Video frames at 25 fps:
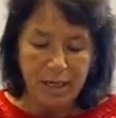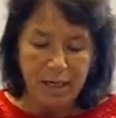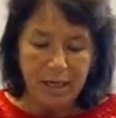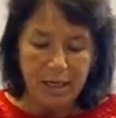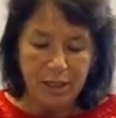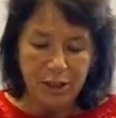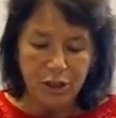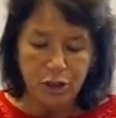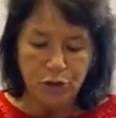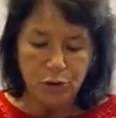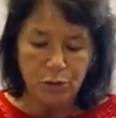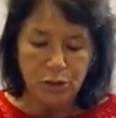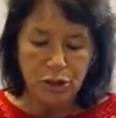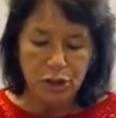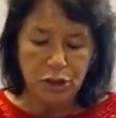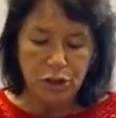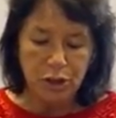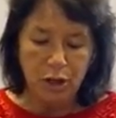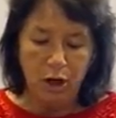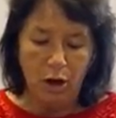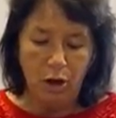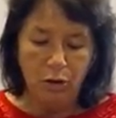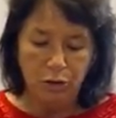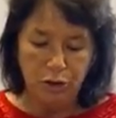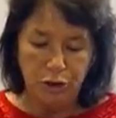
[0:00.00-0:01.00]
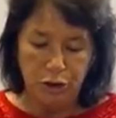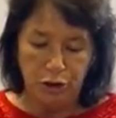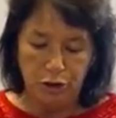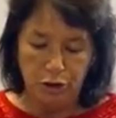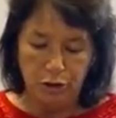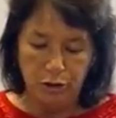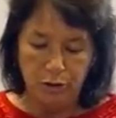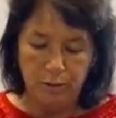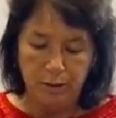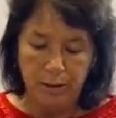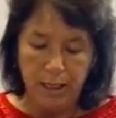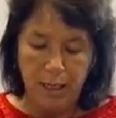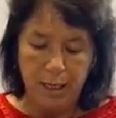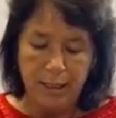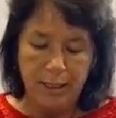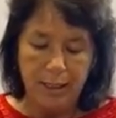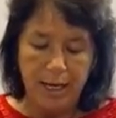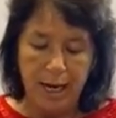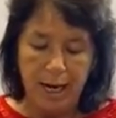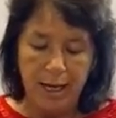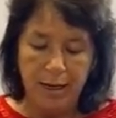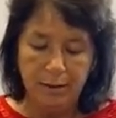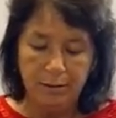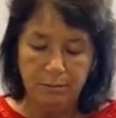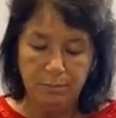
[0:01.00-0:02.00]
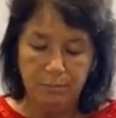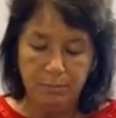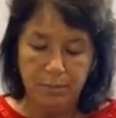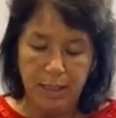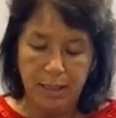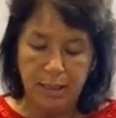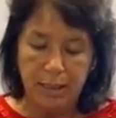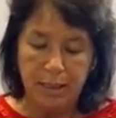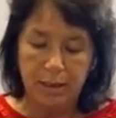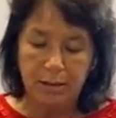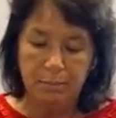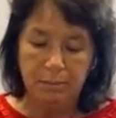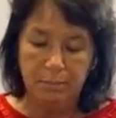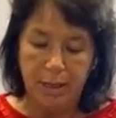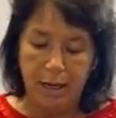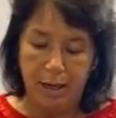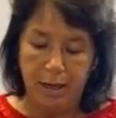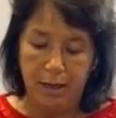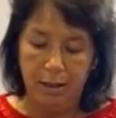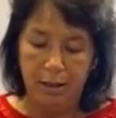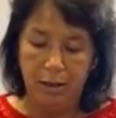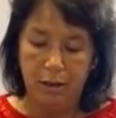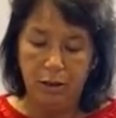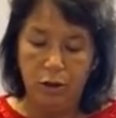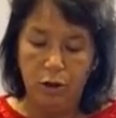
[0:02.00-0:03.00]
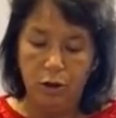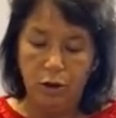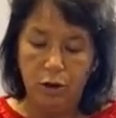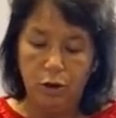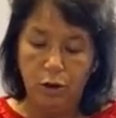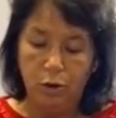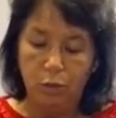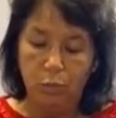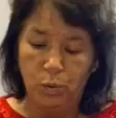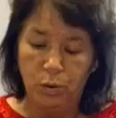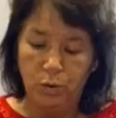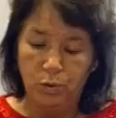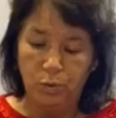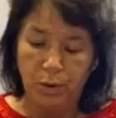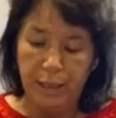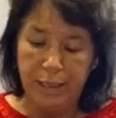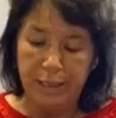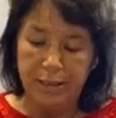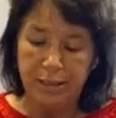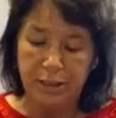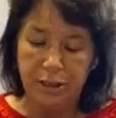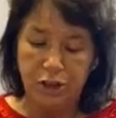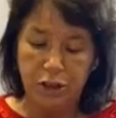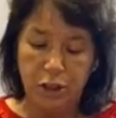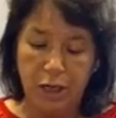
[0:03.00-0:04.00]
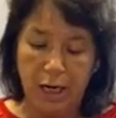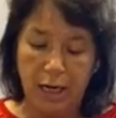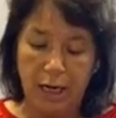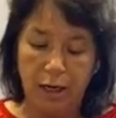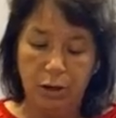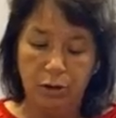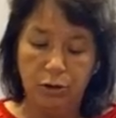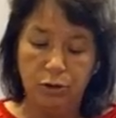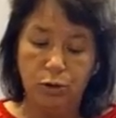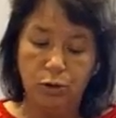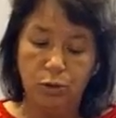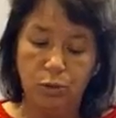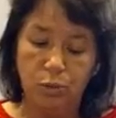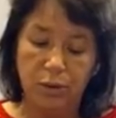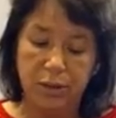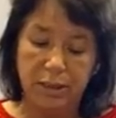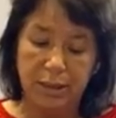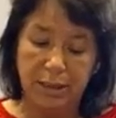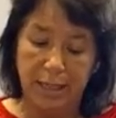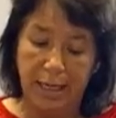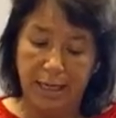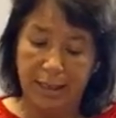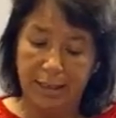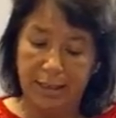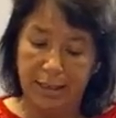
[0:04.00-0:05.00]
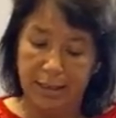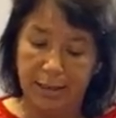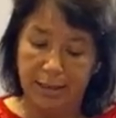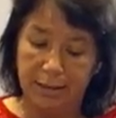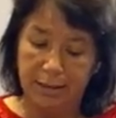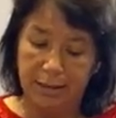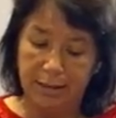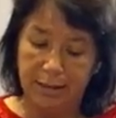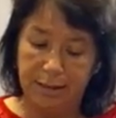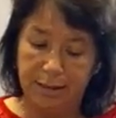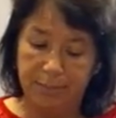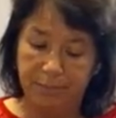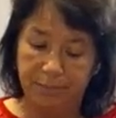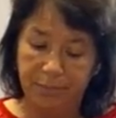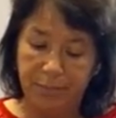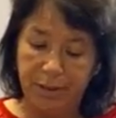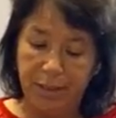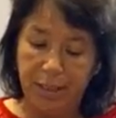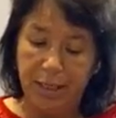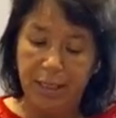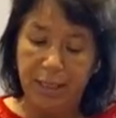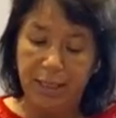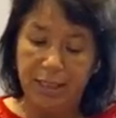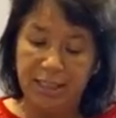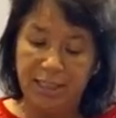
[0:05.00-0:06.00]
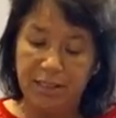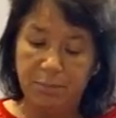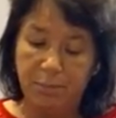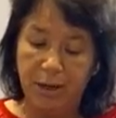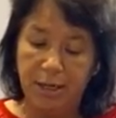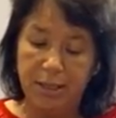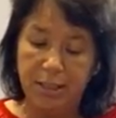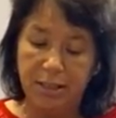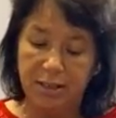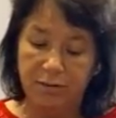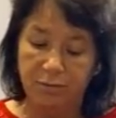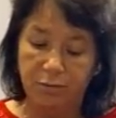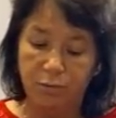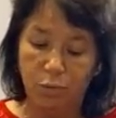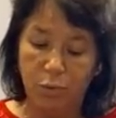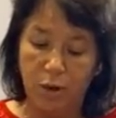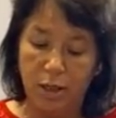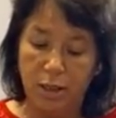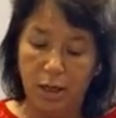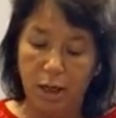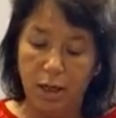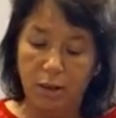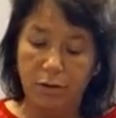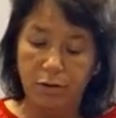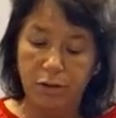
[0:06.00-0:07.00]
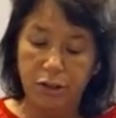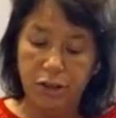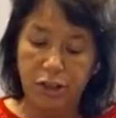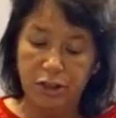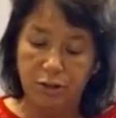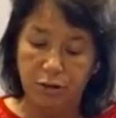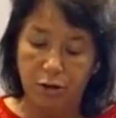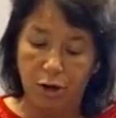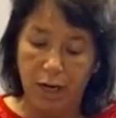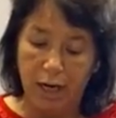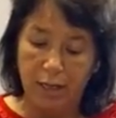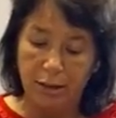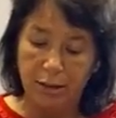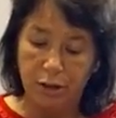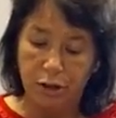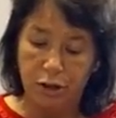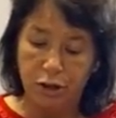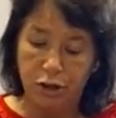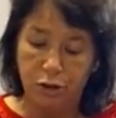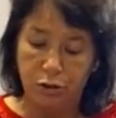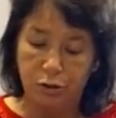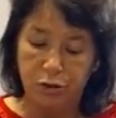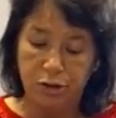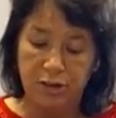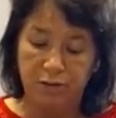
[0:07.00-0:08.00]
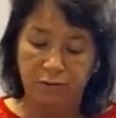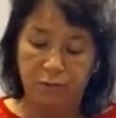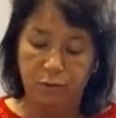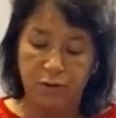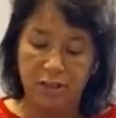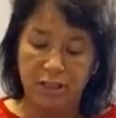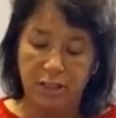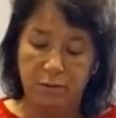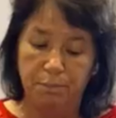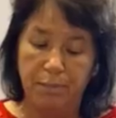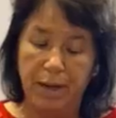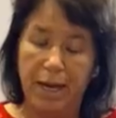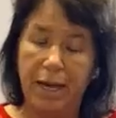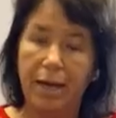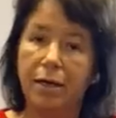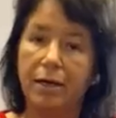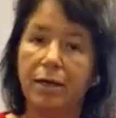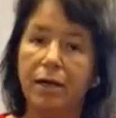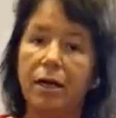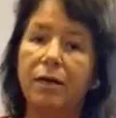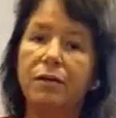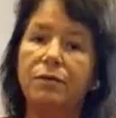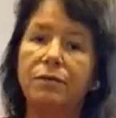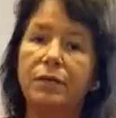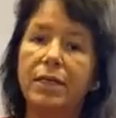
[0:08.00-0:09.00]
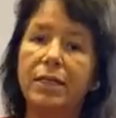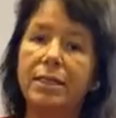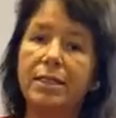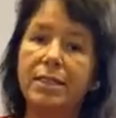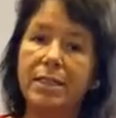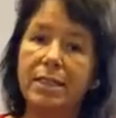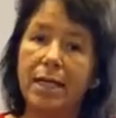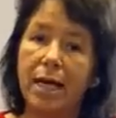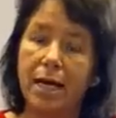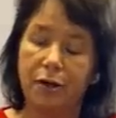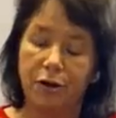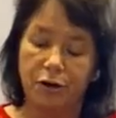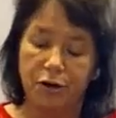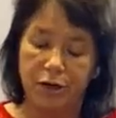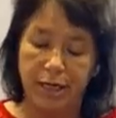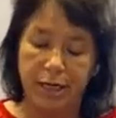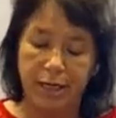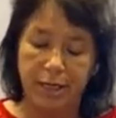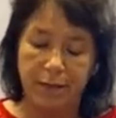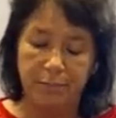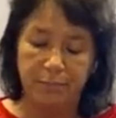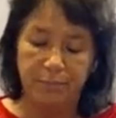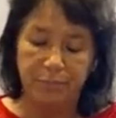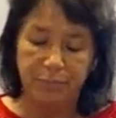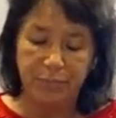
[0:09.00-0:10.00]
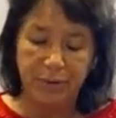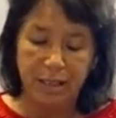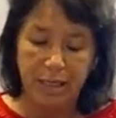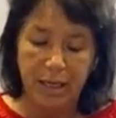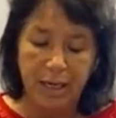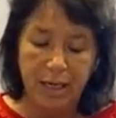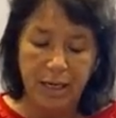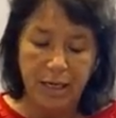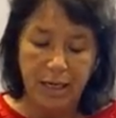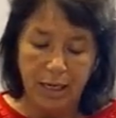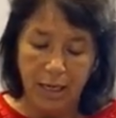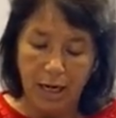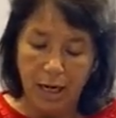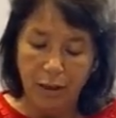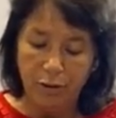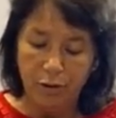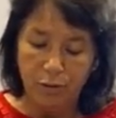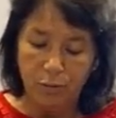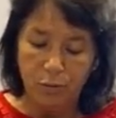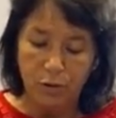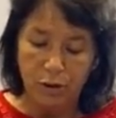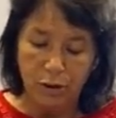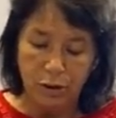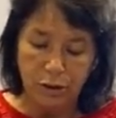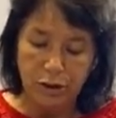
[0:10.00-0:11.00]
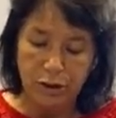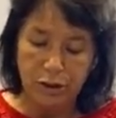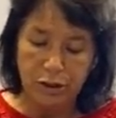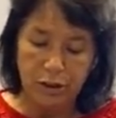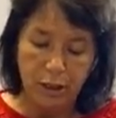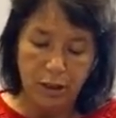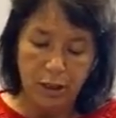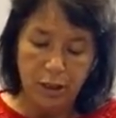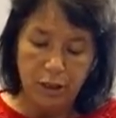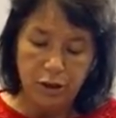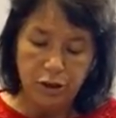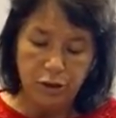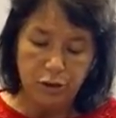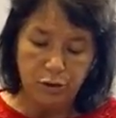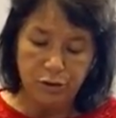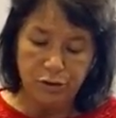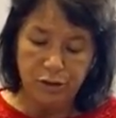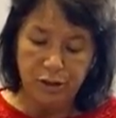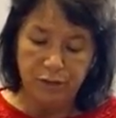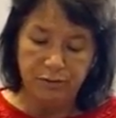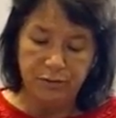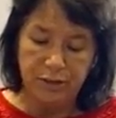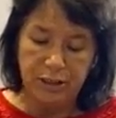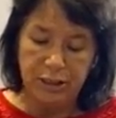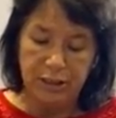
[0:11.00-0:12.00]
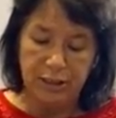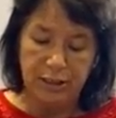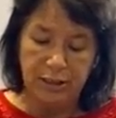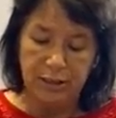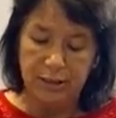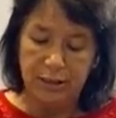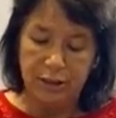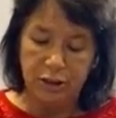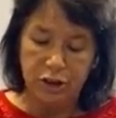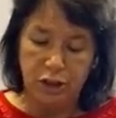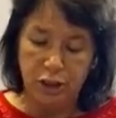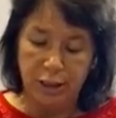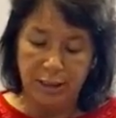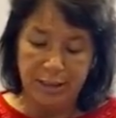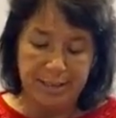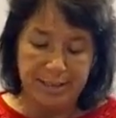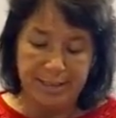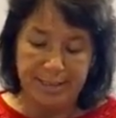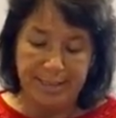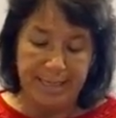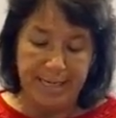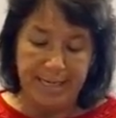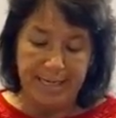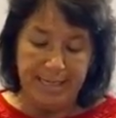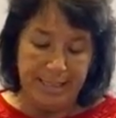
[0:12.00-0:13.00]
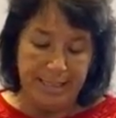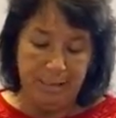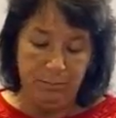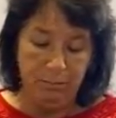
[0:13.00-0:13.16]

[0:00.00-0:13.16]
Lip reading: In Jewish culture, not many men would raise a child who was not his. In spite of what others thought, Joseph was a man of integrity. In other words, Joseph didn't just say he